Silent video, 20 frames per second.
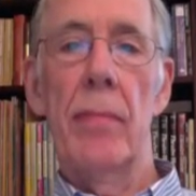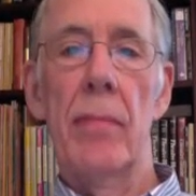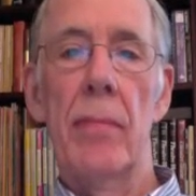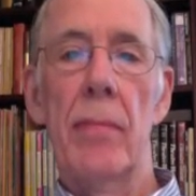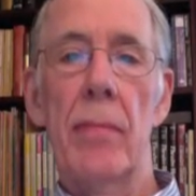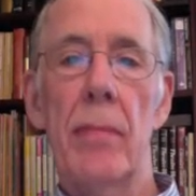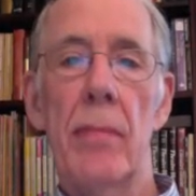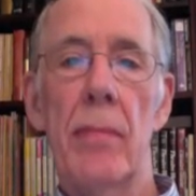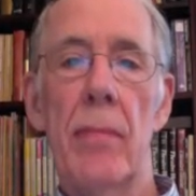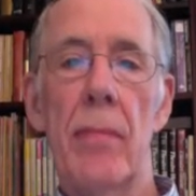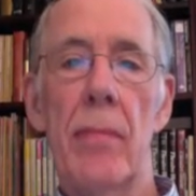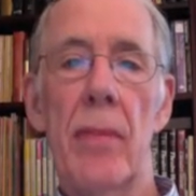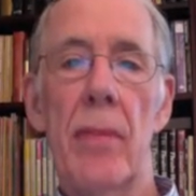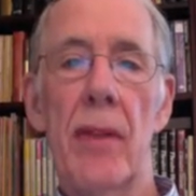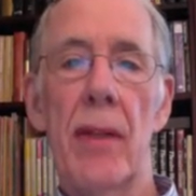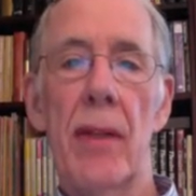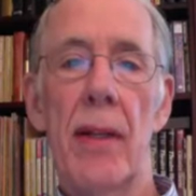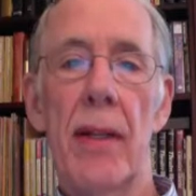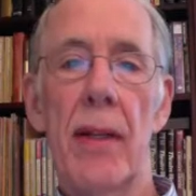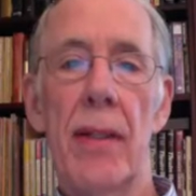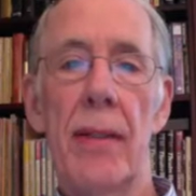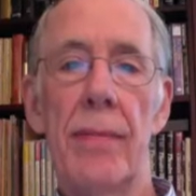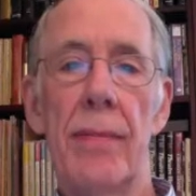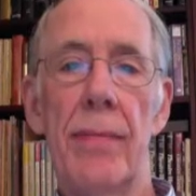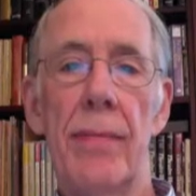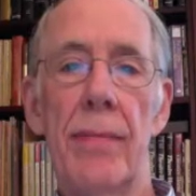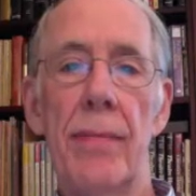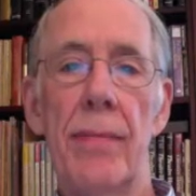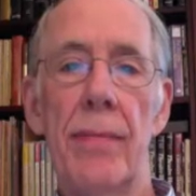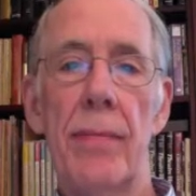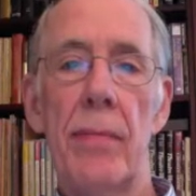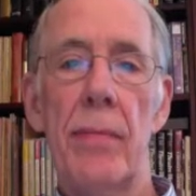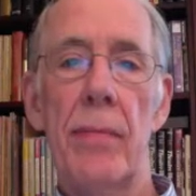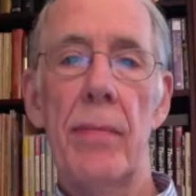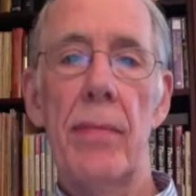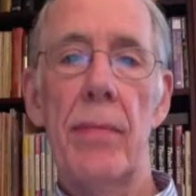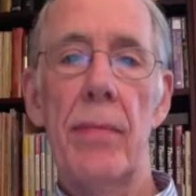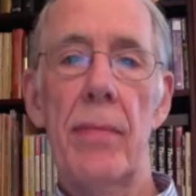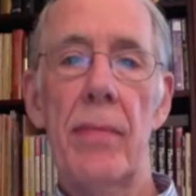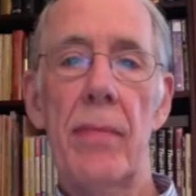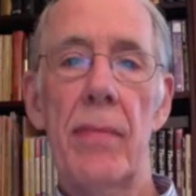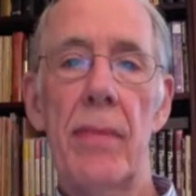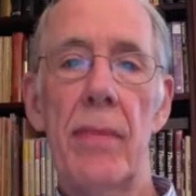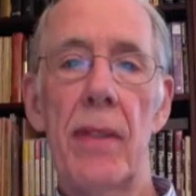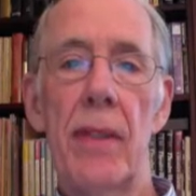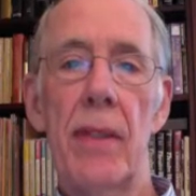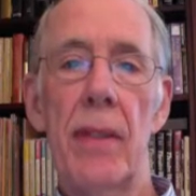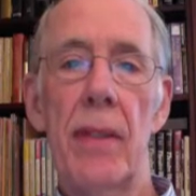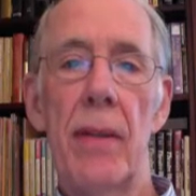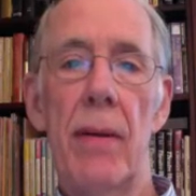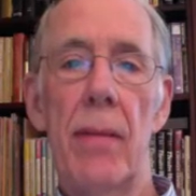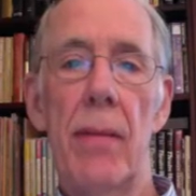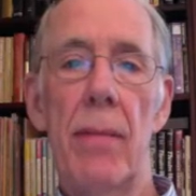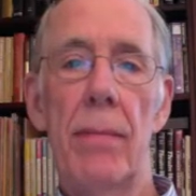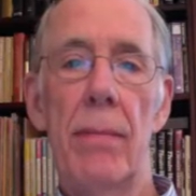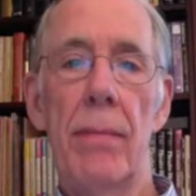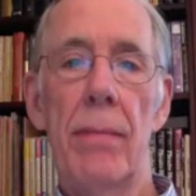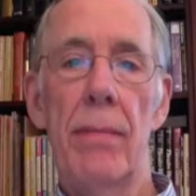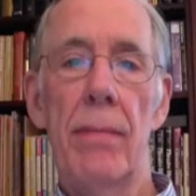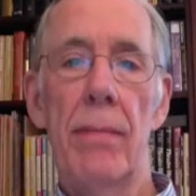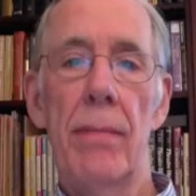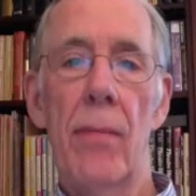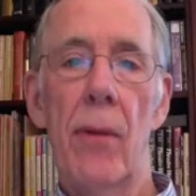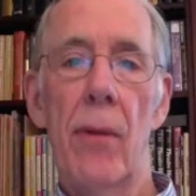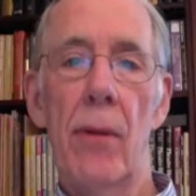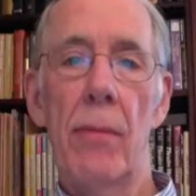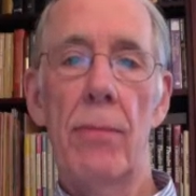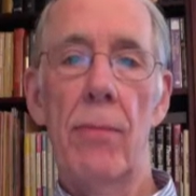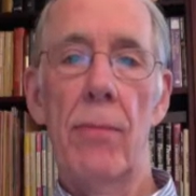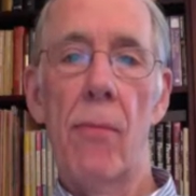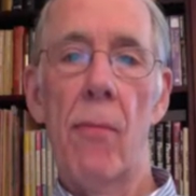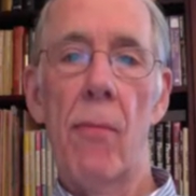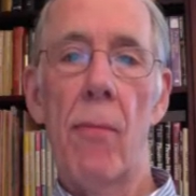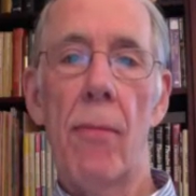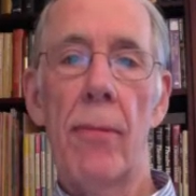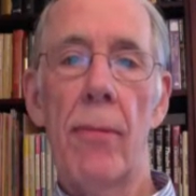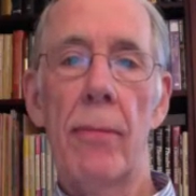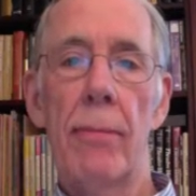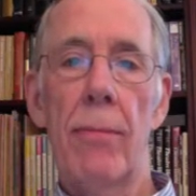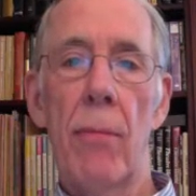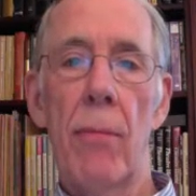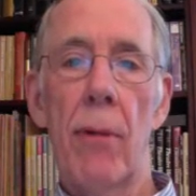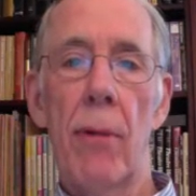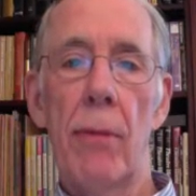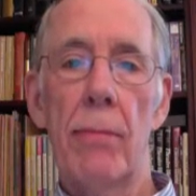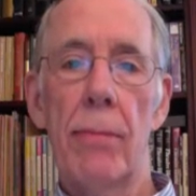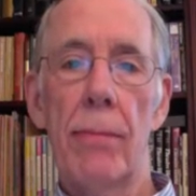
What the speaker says: will solicit Peter in that regard to get more information.